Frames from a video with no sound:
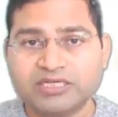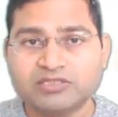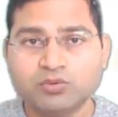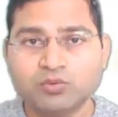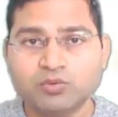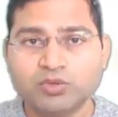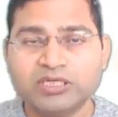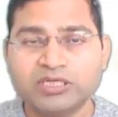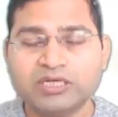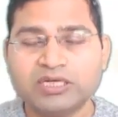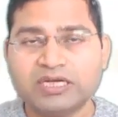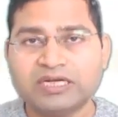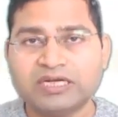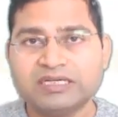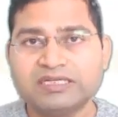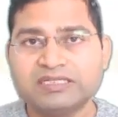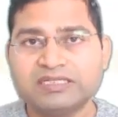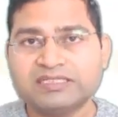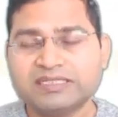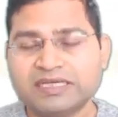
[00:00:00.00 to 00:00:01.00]
So we'll
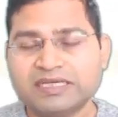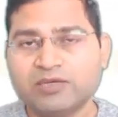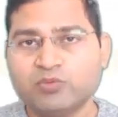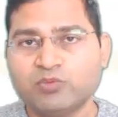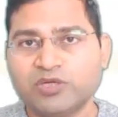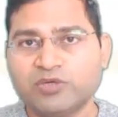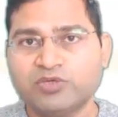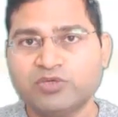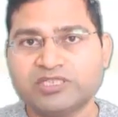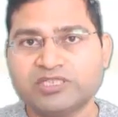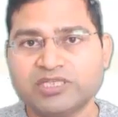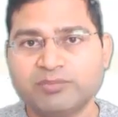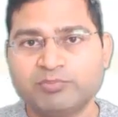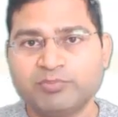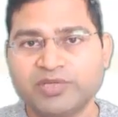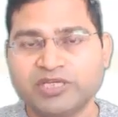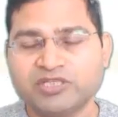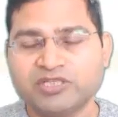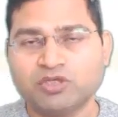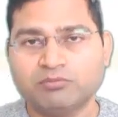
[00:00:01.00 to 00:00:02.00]
understand, when we say
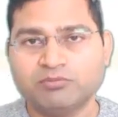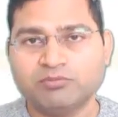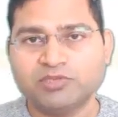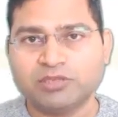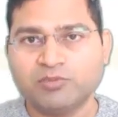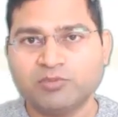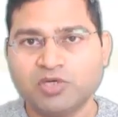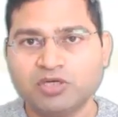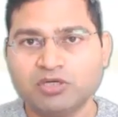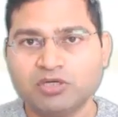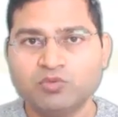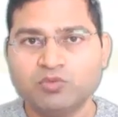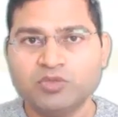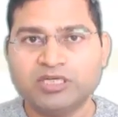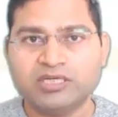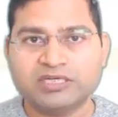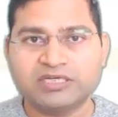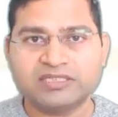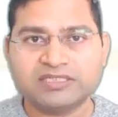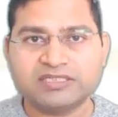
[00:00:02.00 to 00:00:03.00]
page object model, we'll
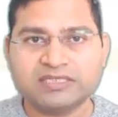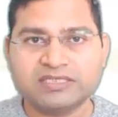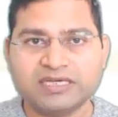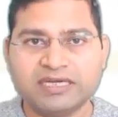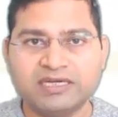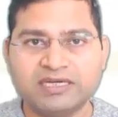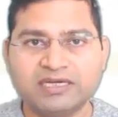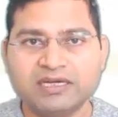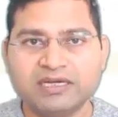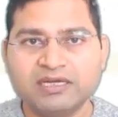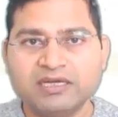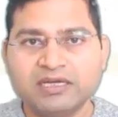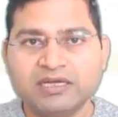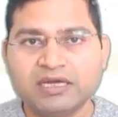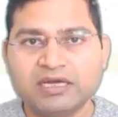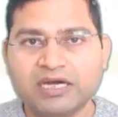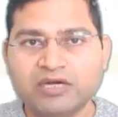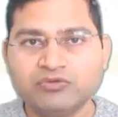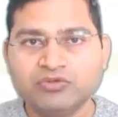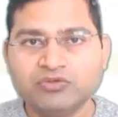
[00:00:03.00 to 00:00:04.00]
understand
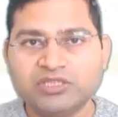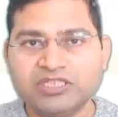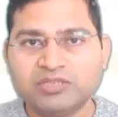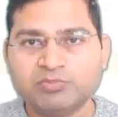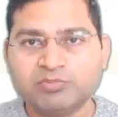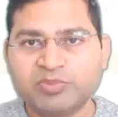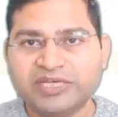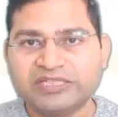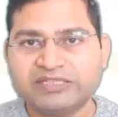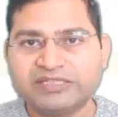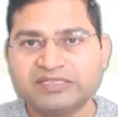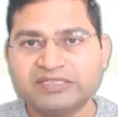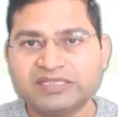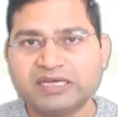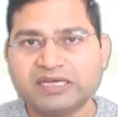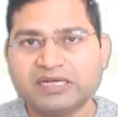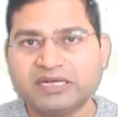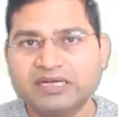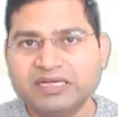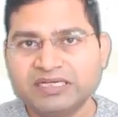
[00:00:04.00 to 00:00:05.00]
how these pages
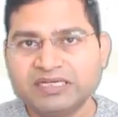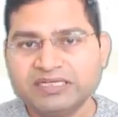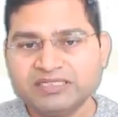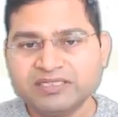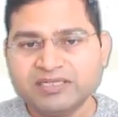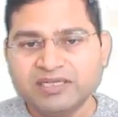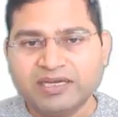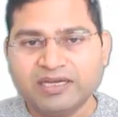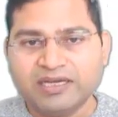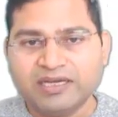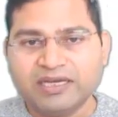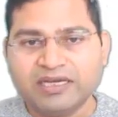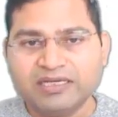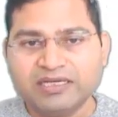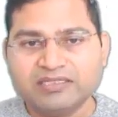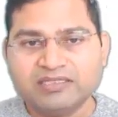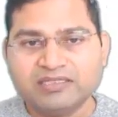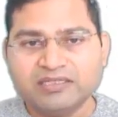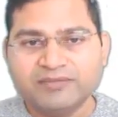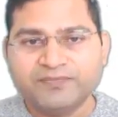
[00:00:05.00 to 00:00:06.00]
are linked,
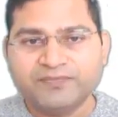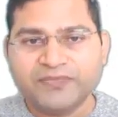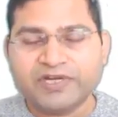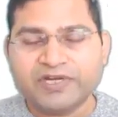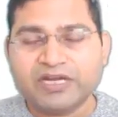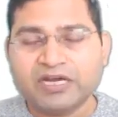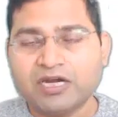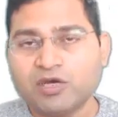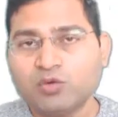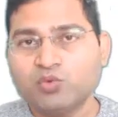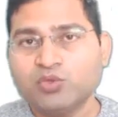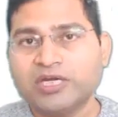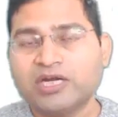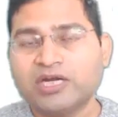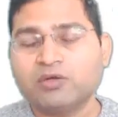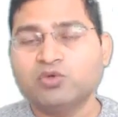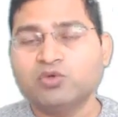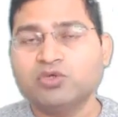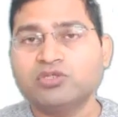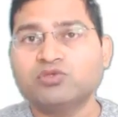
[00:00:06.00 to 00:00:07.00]
and then how we are
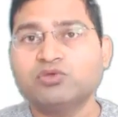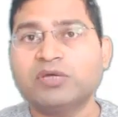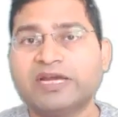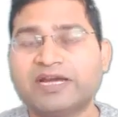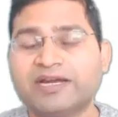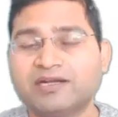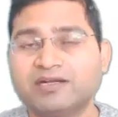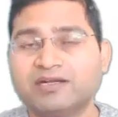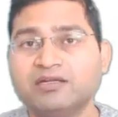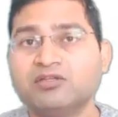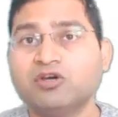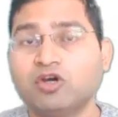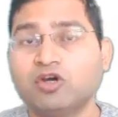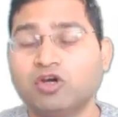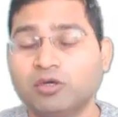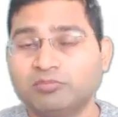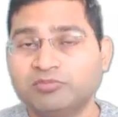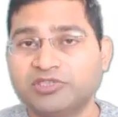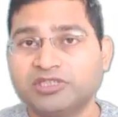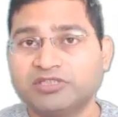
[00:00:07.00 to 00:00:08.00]
going to handle the
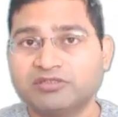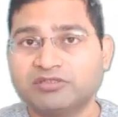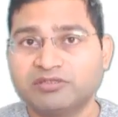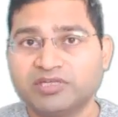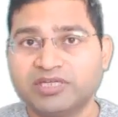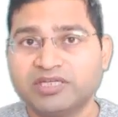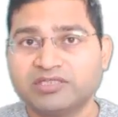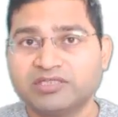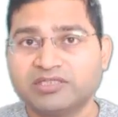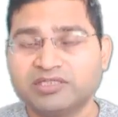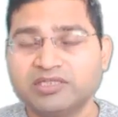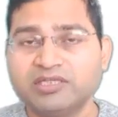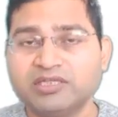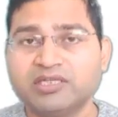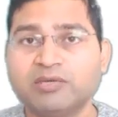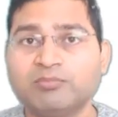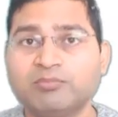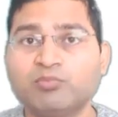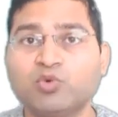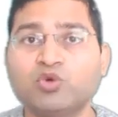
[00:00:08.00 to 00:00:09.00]
object creation in
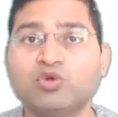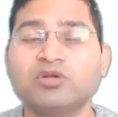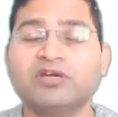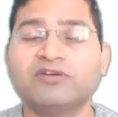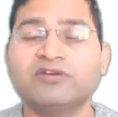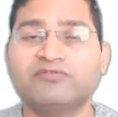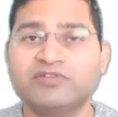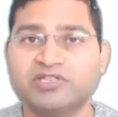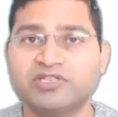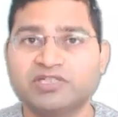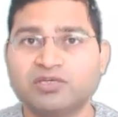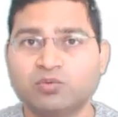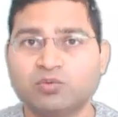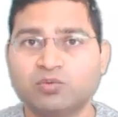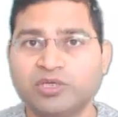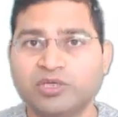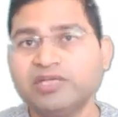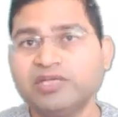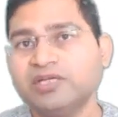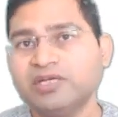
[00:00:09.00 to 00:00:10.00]
a more efficient
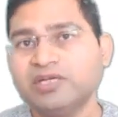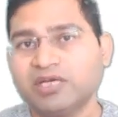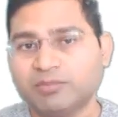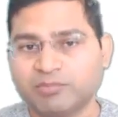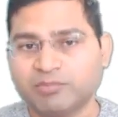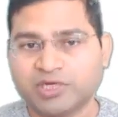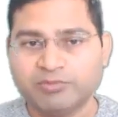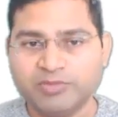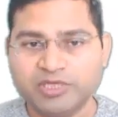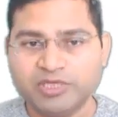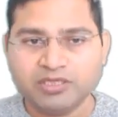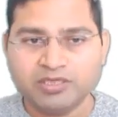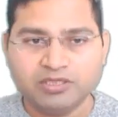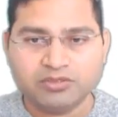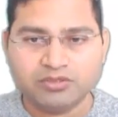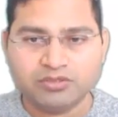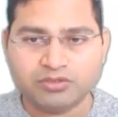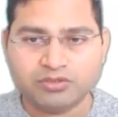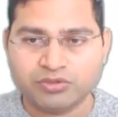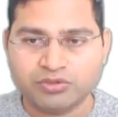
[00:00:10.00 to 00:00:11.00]
way in upcoming
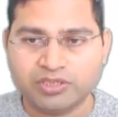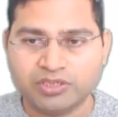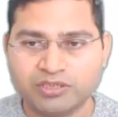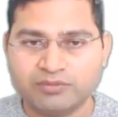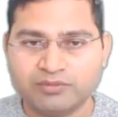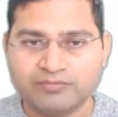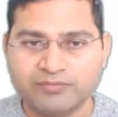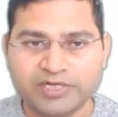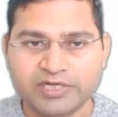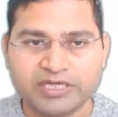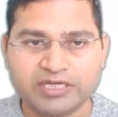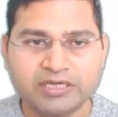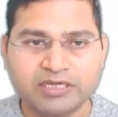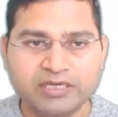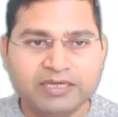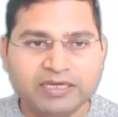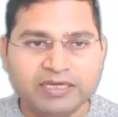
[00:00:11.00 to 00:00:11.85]
tutorial, right?